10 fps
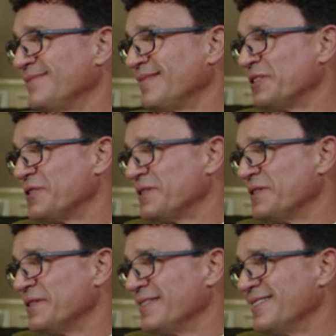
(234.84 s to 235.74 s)

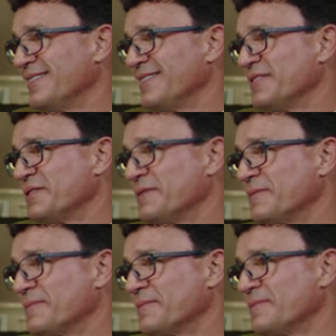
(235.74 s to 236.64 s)

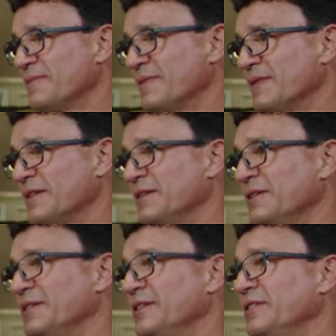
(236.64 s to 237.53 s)

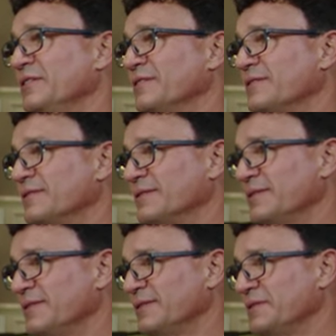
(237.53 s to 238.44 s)

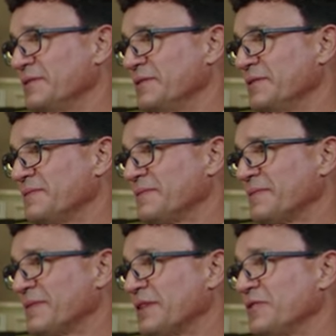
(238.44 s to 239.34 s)

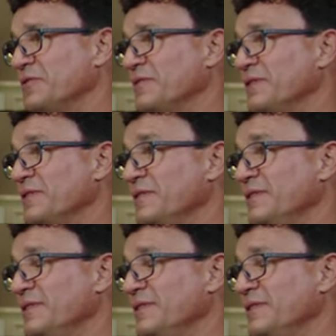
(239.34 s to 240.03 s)
The person shown says nothing.